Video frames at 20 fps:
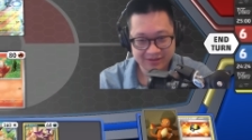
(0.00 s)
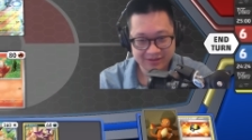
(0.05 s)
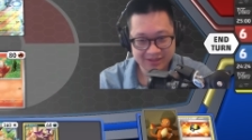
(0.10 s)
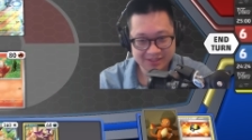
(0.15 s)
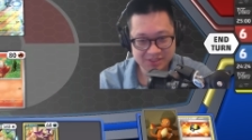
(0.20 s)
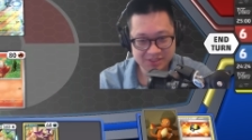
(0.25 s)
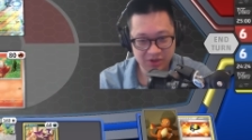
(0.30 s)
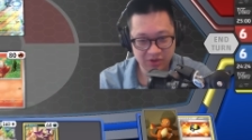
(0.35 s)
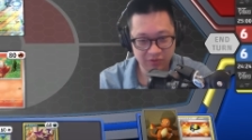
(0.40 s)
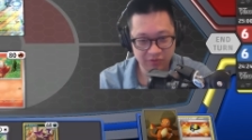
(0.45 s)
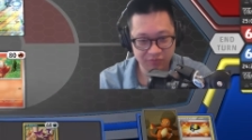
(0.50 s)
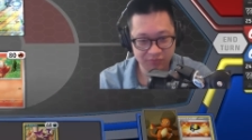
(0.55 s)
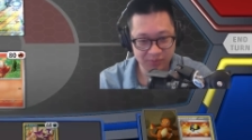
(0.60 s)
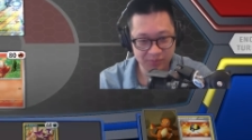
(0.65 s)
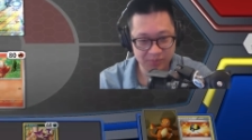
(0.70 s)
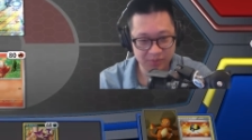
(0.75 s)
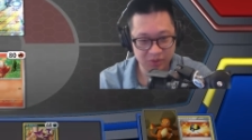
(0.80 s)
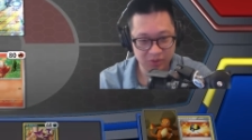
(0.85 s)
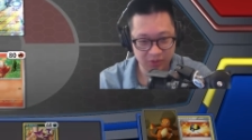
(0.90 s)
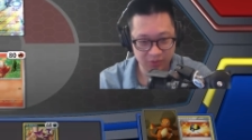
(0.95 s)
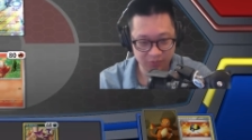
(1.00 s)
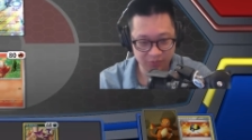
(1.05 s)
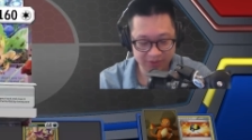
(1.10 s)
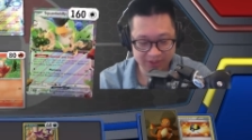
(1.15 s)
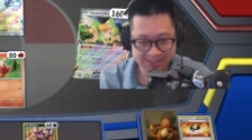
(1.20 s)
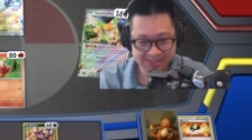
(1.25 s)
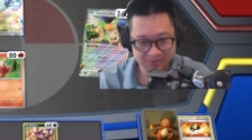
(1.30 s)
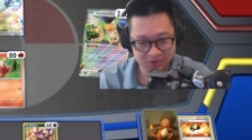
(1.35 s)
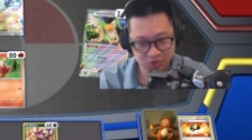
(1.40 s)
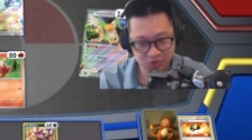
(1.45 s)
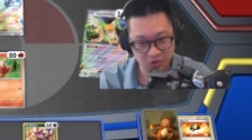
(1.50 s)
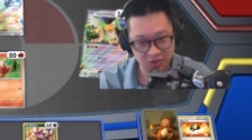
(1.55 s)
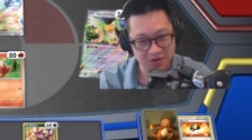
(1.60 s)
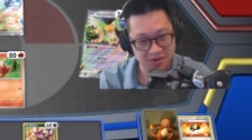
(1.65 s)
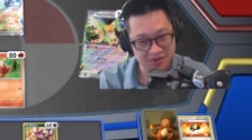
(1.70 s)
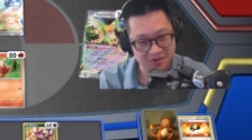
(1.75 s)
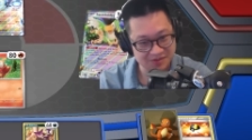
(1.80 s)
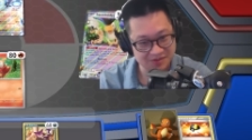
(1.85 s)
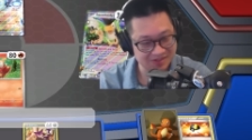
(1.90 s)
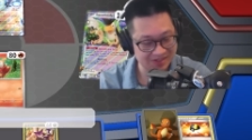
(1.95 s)
Let's go for Purloin. We need some
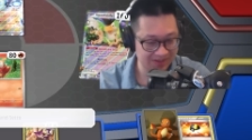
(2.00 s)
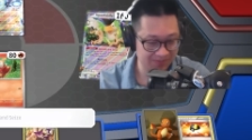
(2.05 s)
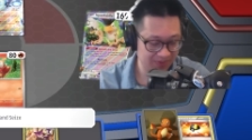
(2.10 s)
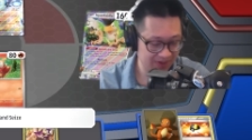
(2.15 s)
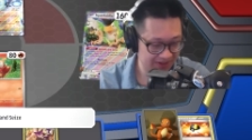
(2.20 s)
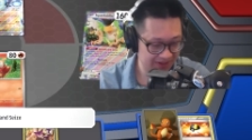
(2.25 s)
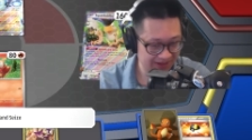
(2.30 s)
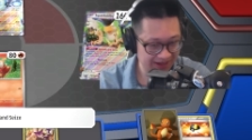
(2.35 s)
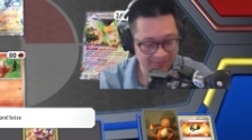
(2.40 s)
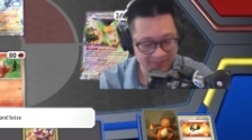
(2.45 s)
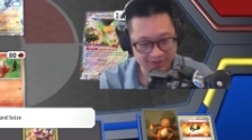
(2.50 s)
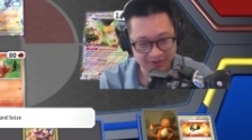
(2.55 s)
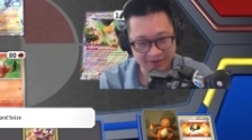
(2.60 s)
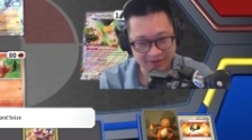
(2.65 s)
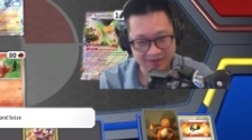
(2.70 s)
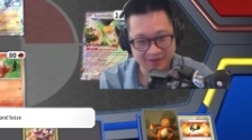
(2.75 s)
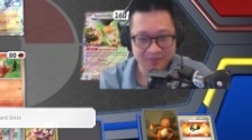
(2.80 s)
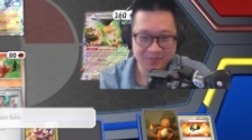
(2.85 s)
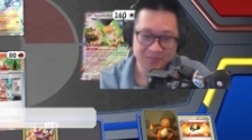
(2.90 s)
draws in the mid game here.